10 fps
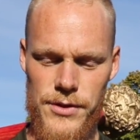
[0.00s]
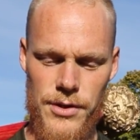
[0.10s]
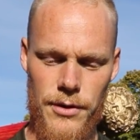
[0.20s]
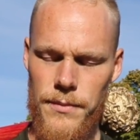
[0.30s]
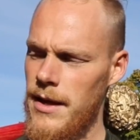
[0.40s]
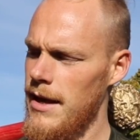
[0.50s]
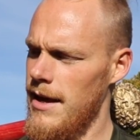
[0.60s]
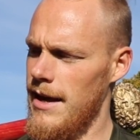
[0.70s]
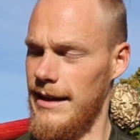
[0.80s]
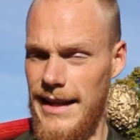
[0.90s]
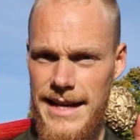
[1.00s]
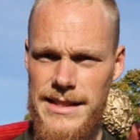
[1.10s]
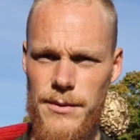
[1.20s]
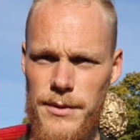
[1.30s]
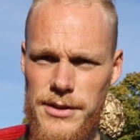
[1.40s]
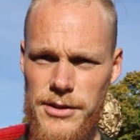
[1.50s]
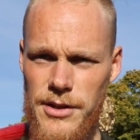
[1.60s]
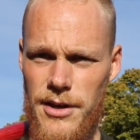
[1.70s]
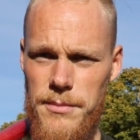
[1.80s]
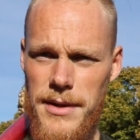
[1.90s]
So at last I wanted to
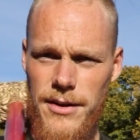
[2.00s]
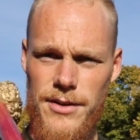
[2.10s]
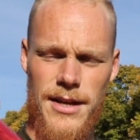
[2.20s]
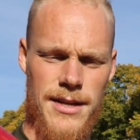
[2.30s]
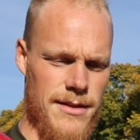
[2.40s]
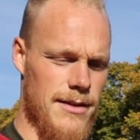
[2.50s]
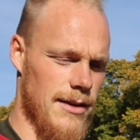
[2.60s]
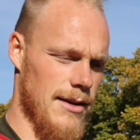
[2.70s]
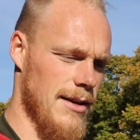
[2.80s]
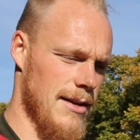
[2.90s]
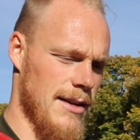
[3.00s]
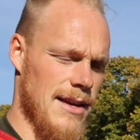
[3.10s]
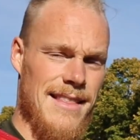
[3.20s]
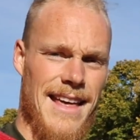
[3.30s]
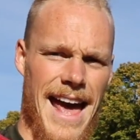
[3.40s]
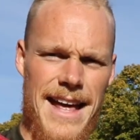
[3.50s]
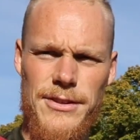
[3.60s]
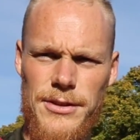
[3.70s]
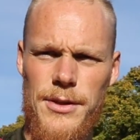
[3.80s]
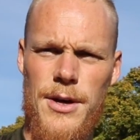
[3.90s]
talk about the handle,